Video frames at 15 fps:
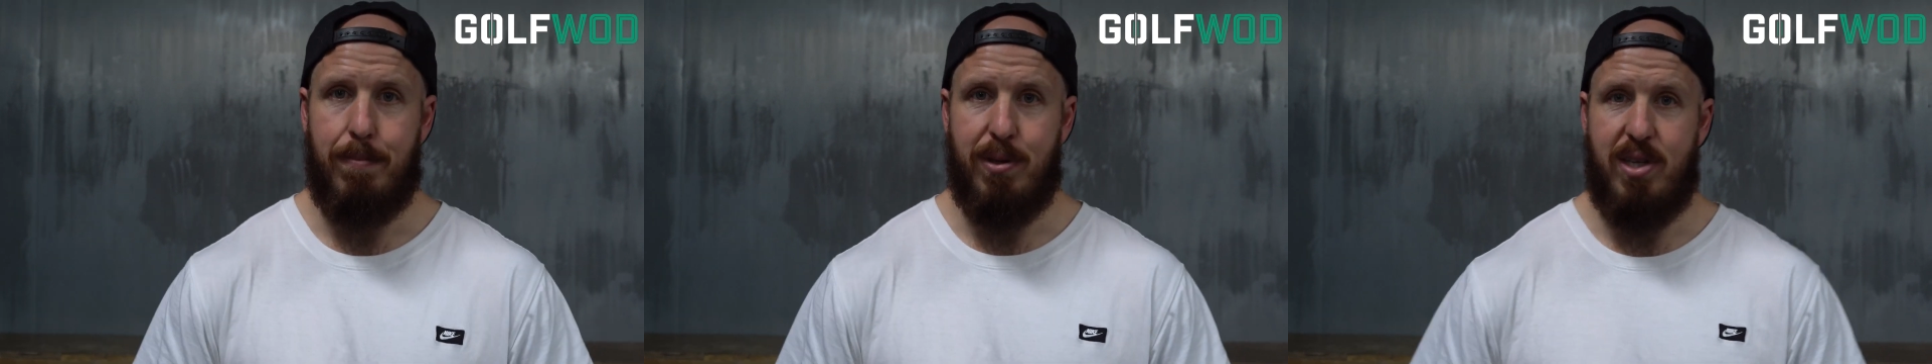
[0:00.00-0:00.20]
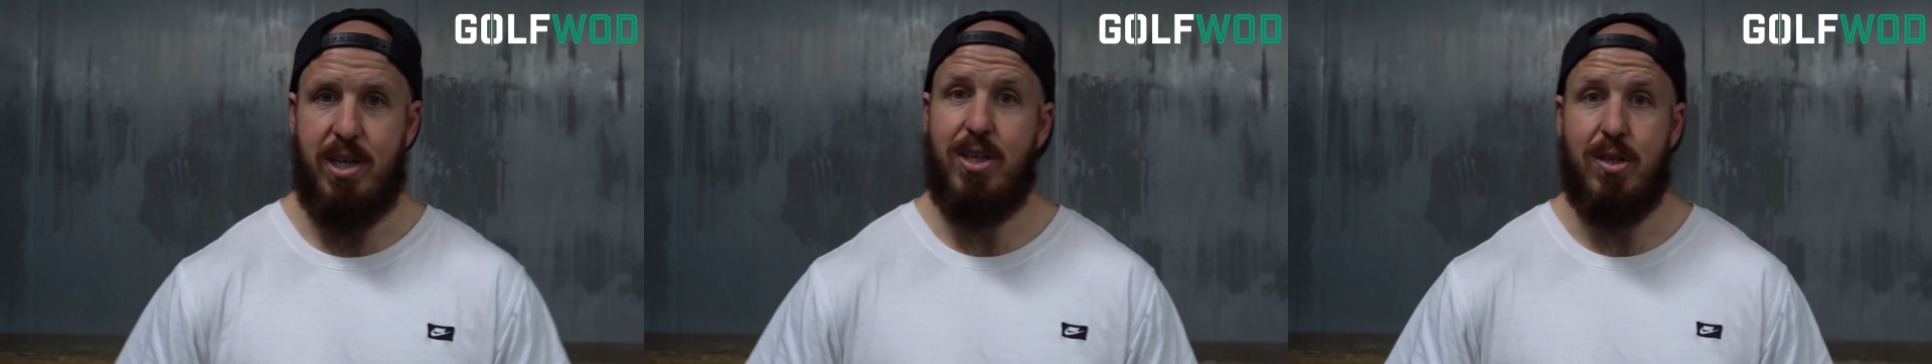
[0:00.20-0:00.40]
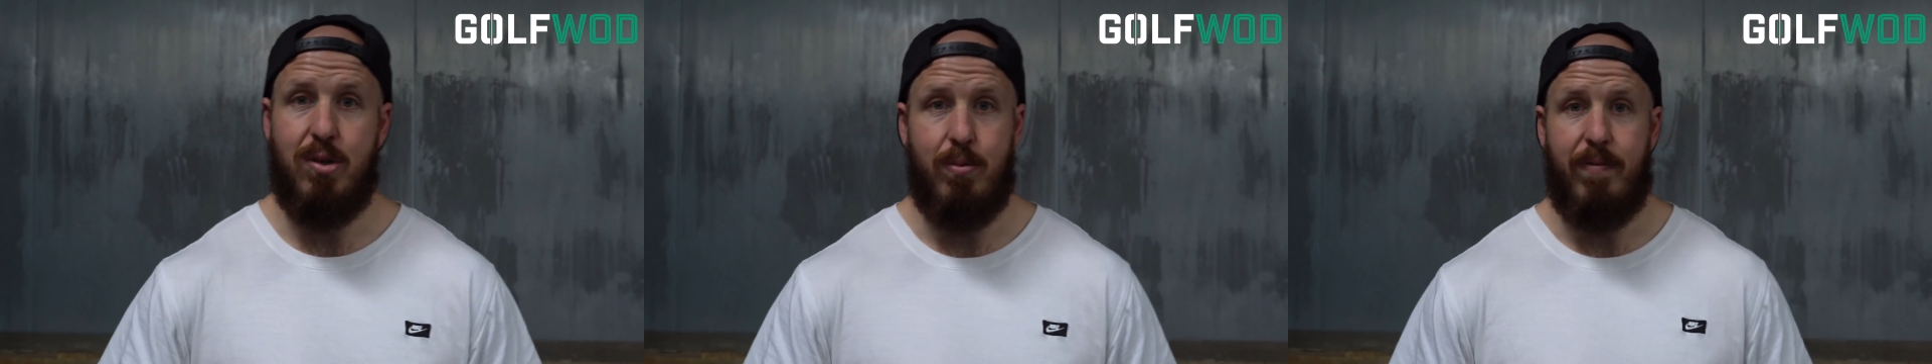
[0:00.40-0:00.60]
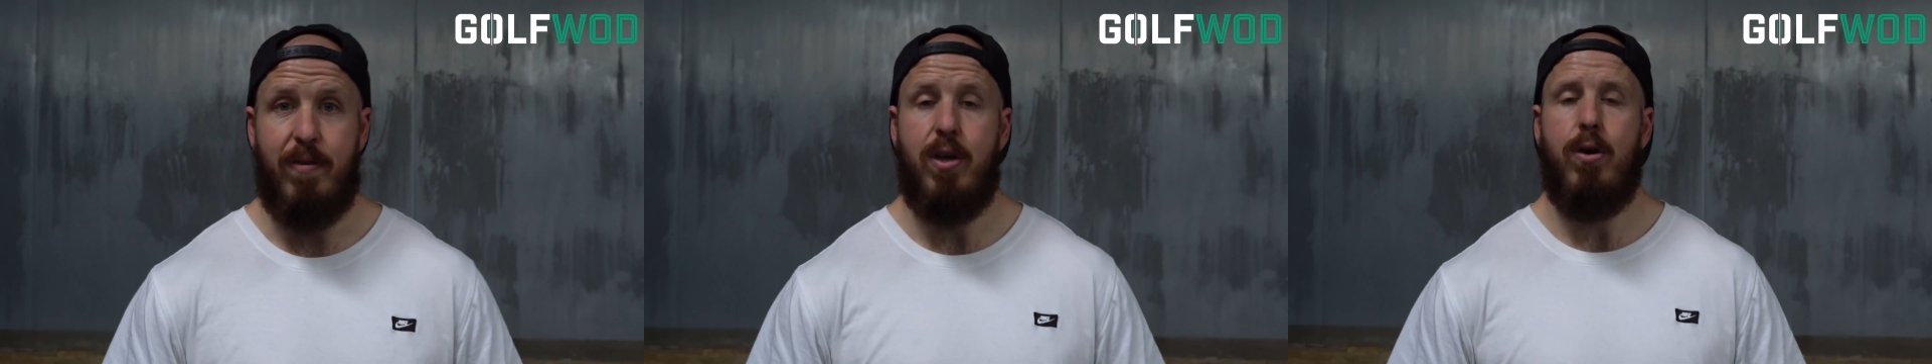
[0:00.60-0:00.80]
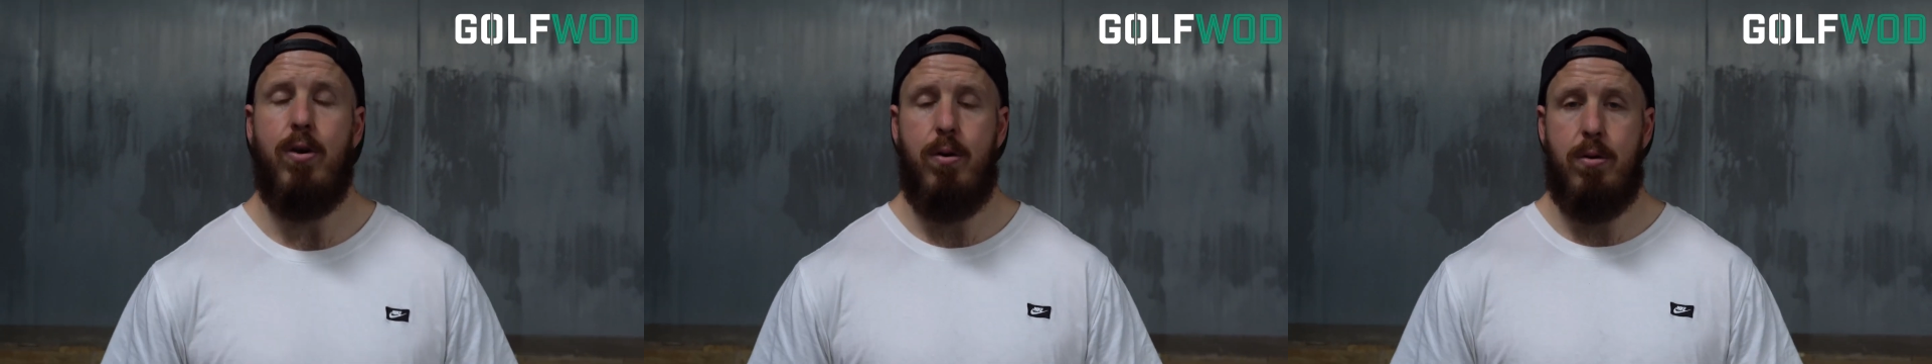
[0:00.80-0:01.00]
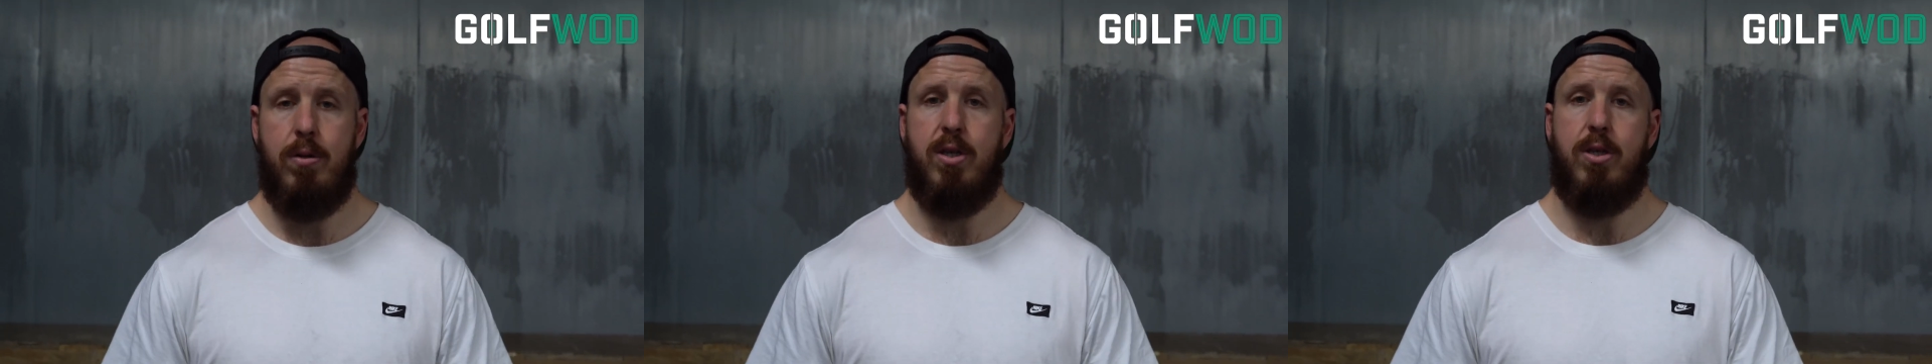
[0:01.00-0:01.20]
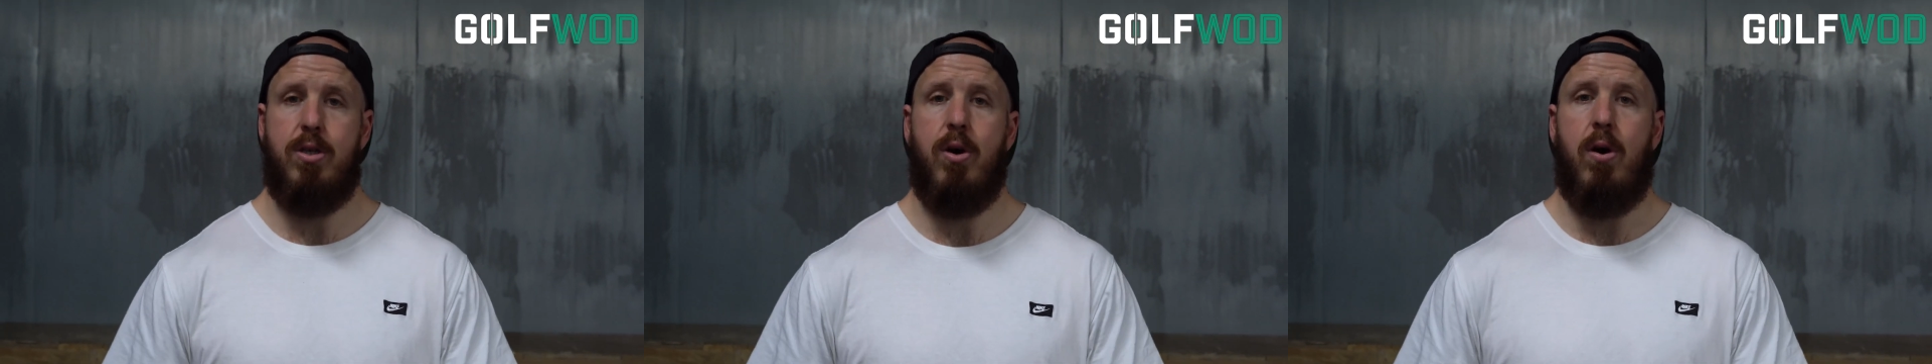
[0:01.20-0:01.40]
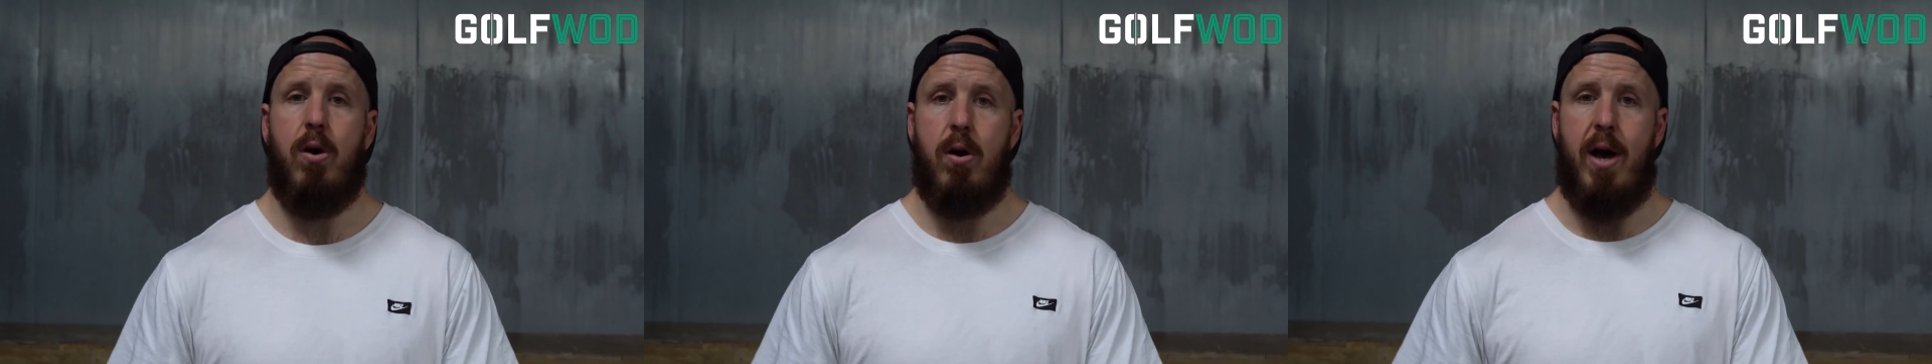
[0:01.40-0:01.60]
positions with huge
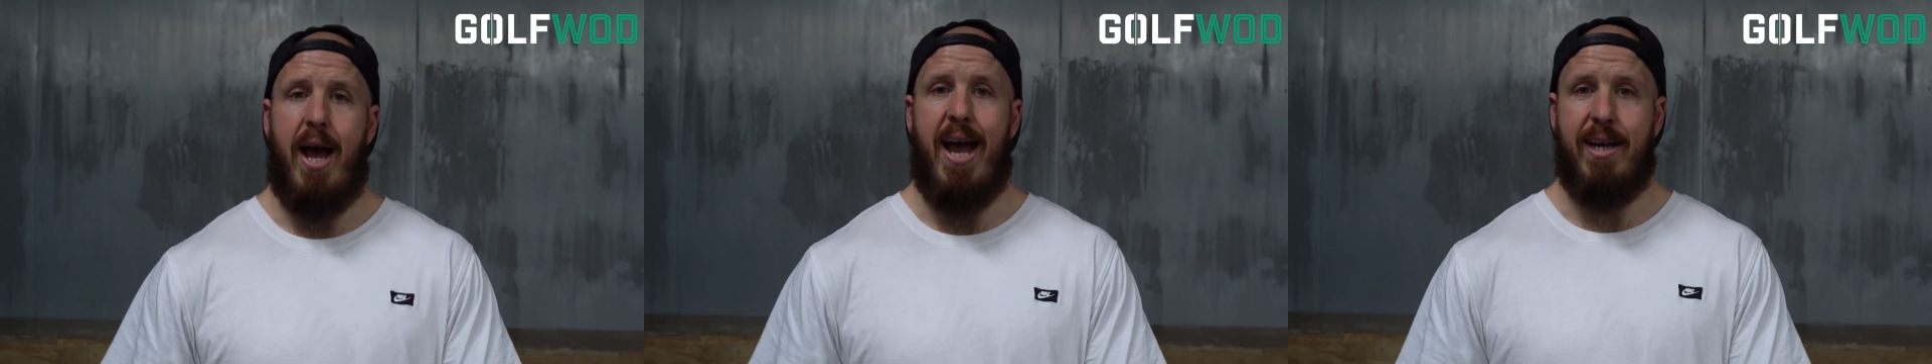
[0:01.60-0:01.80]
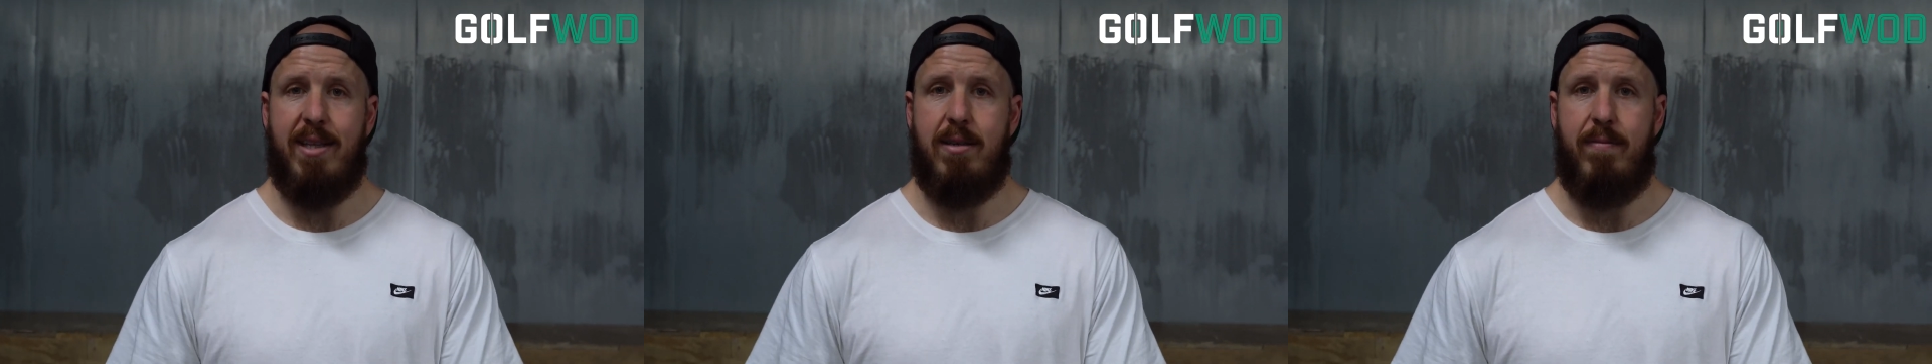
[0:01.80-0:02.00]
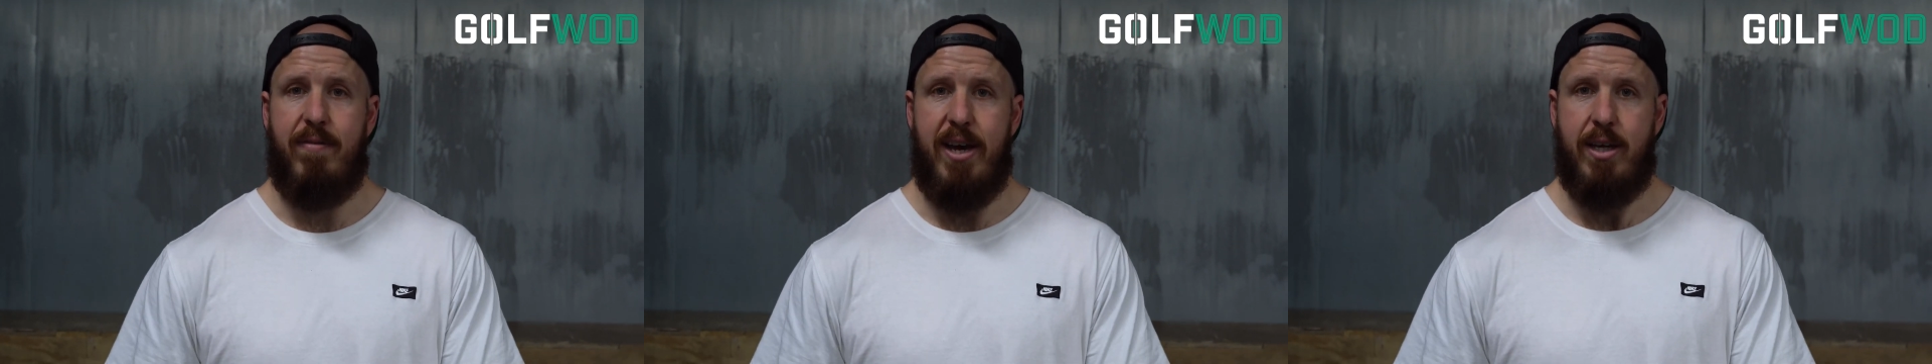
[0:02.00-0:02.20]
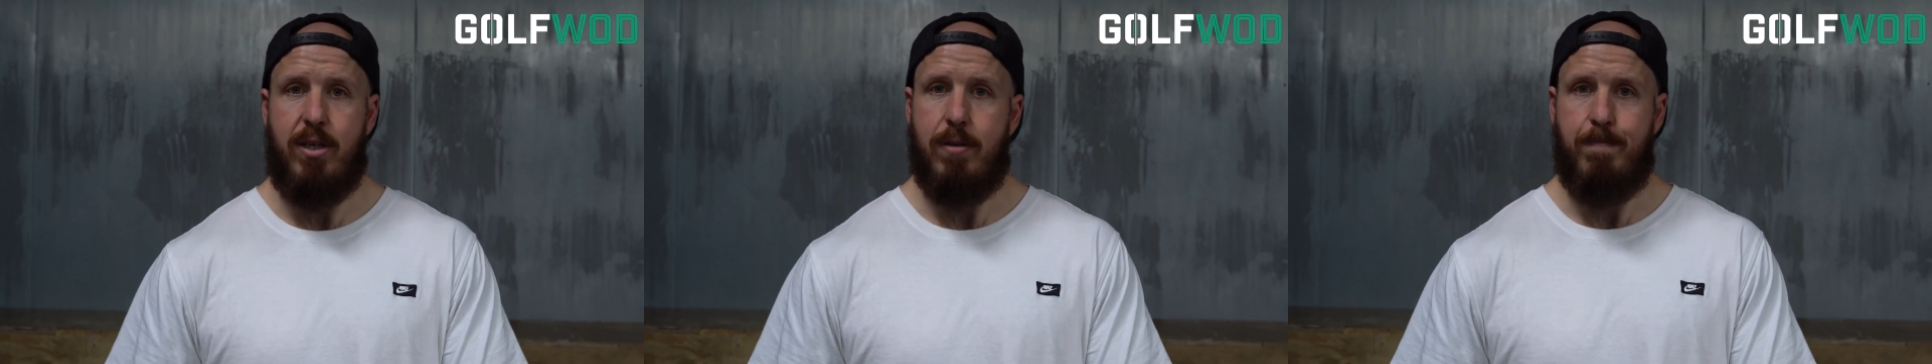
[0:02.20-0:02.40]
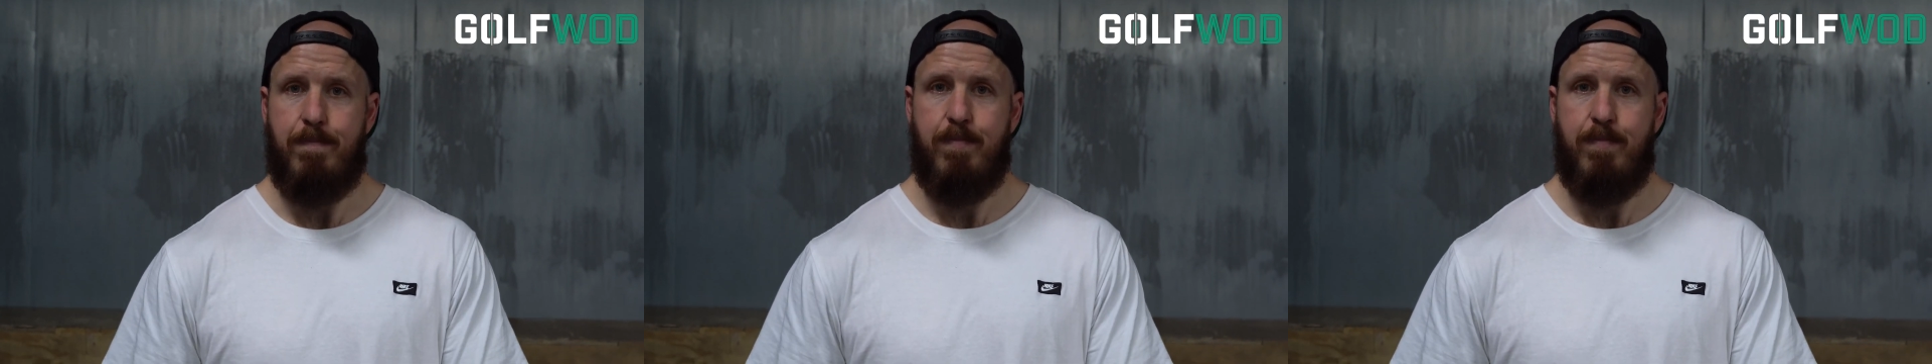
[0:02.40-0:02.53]
core activation.